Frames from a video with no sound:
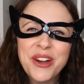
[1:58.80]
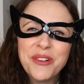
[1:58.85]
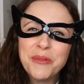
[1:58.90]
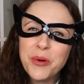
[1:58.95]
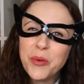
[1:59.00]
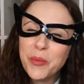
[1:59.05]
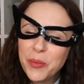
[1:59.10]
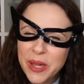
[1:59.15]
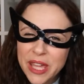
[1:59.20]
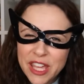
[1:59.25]

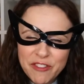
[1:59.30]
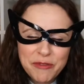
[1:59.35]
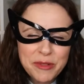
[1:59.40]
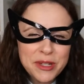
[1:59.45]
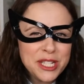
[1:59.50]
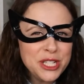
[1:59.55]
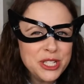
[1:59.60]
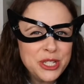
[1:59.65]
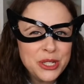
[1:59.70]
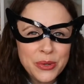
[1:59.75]
Well, we've
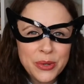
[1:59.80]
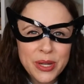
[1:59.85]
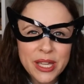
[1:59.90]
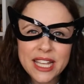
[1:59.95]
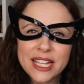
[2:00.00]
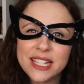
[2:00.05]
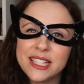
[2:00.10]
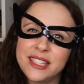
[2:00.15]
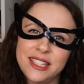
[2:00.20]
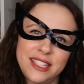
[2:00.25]
been
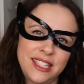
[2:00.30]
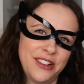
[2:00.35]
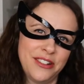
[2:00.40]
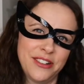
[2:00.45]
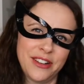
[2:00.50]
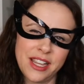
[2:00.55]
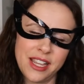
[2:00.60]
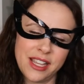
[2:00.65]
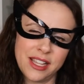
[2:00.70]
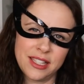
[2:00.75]
doing a
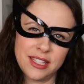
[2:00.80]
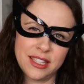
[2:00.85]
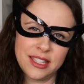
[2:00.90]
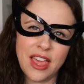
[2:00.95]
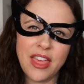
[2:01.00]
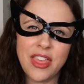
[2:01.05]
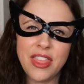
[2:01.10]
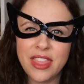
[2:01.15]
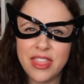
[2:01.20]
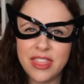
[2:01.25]
series
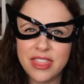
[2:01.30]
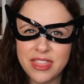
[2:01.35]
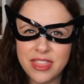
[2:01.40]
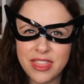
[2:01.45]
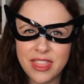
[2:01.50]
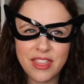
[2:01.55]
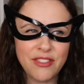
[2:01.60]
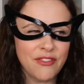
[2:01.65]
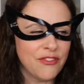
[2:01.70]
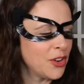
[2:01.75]

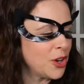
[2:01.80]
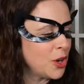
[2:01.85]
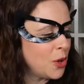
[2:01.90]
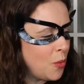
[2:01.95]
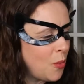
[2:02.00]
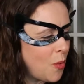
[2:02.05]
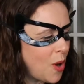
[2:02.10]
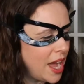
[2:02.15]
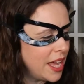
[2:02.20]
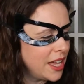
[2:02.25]
for a
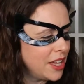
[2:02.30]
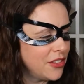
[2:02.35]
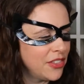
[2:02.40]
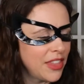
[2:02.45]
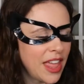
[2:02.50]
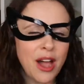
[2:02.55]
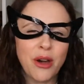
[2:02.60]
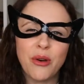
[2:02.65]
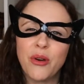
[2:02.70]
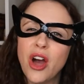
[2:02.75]
while now